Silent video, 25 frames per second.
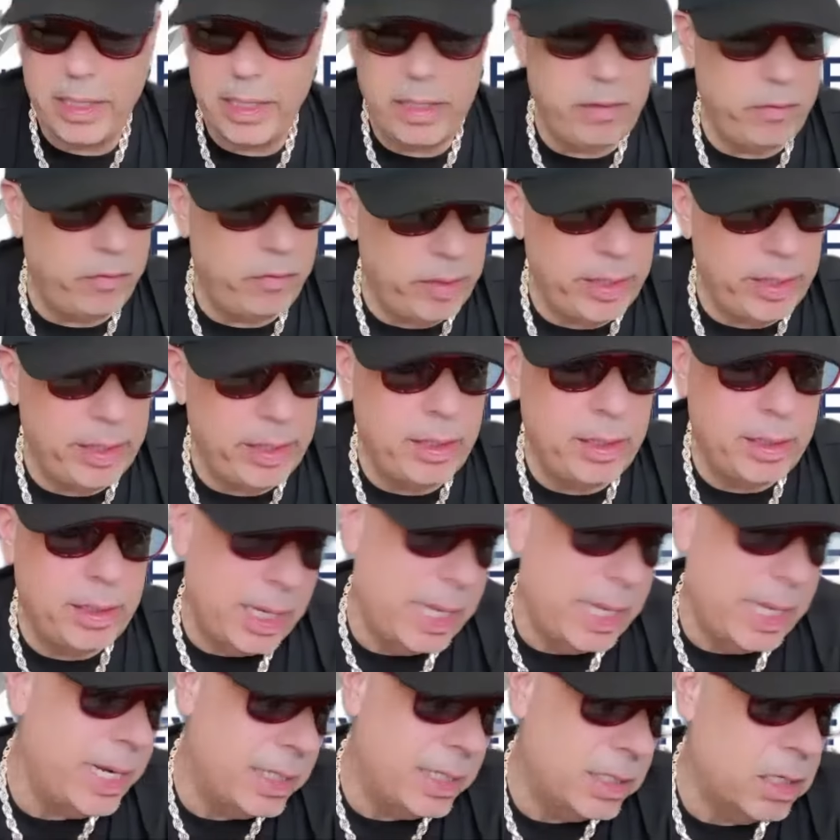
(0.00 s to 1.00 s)
TV,
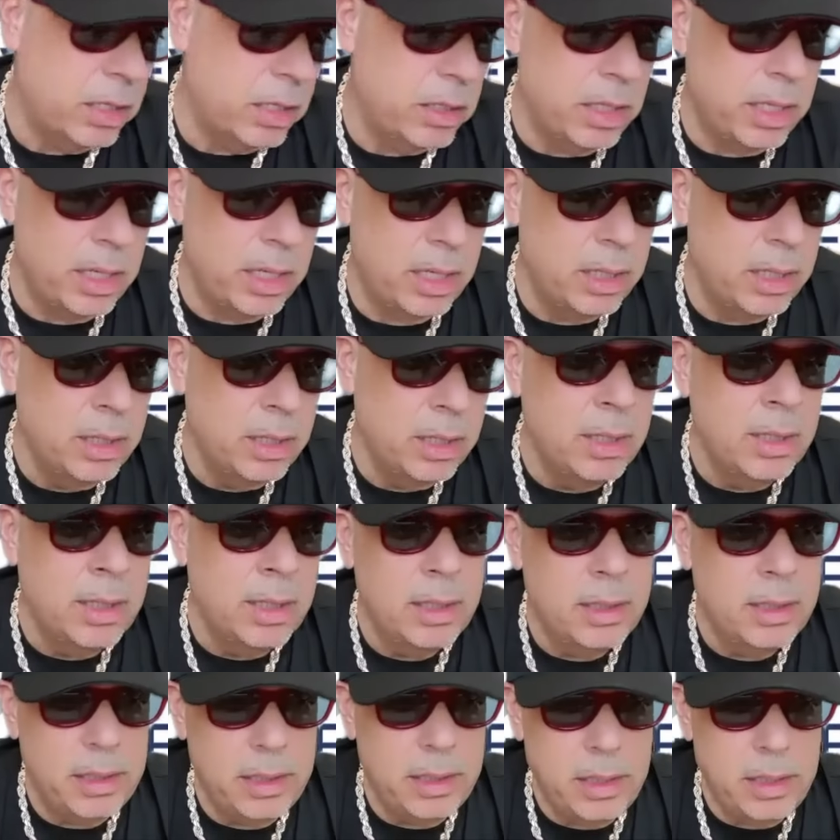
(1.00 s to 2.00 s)
and it's under the
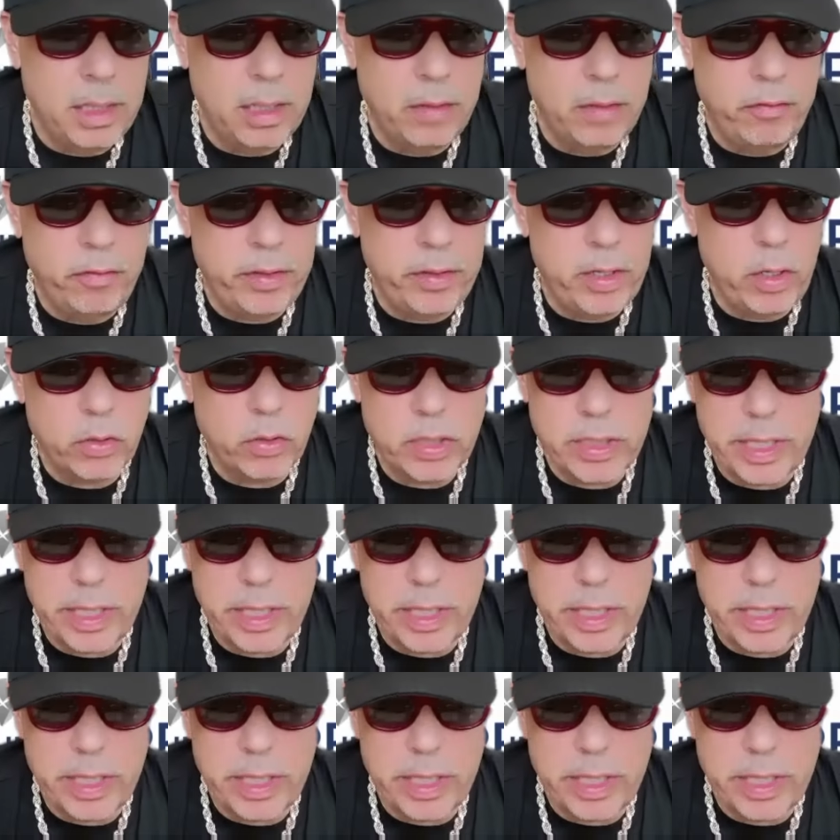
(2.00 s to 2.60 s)
video